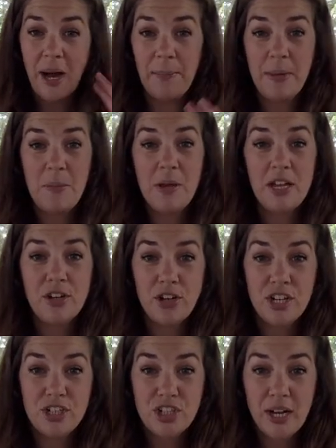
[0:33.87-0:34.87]
maybe at your
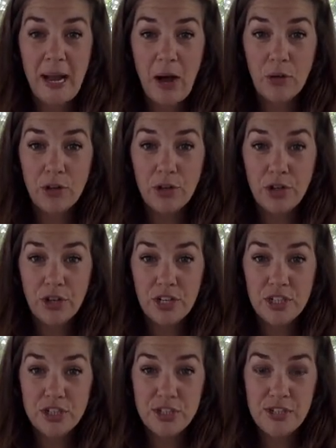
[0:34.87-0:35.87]
kitchen counter or your
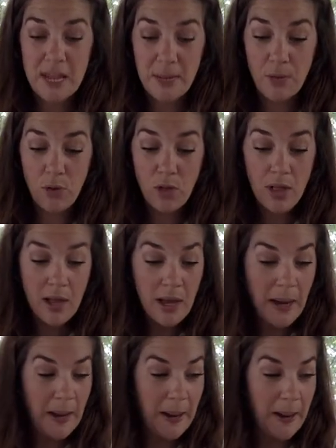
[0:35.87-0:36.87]
kitchen table.
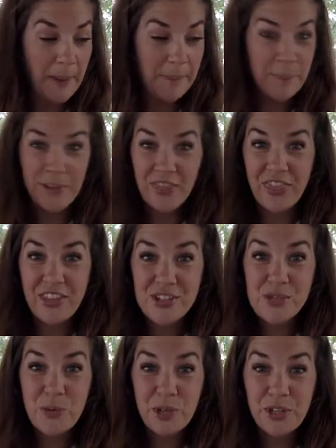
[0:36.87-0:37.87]
But
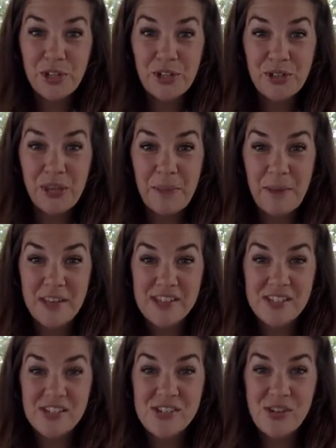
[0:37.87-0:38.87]
things really could get
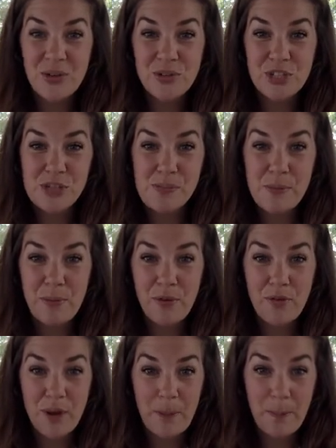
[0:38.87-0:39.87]
messy, so just be
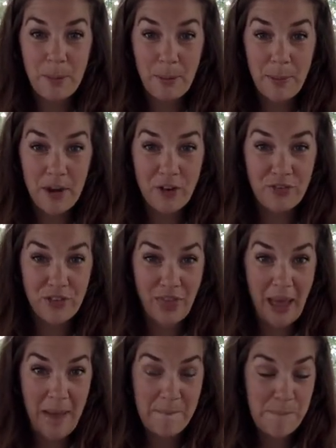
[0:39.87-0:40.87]
prepared for
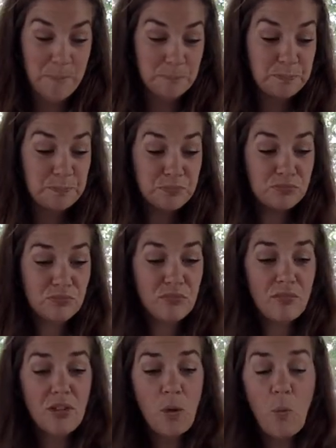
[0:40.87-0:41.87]
that.
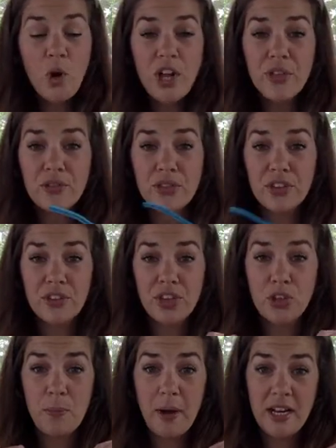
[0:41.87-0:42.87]
One other thing that
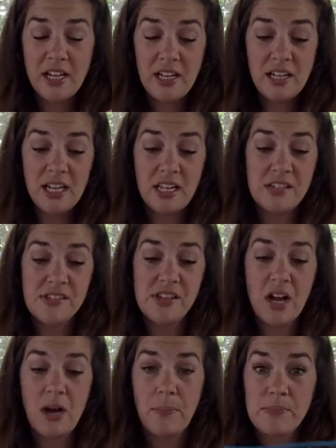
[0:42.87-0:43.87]
you might need is
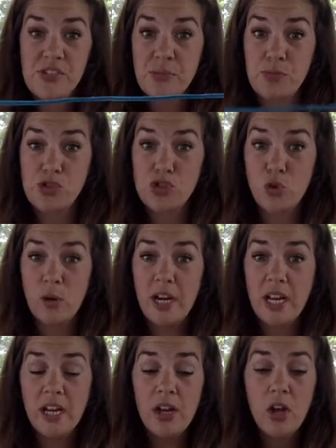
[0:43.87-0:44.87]
some
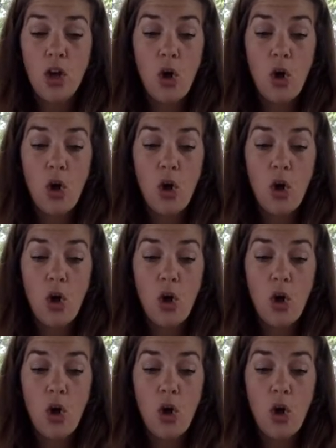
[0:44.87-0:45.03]
string,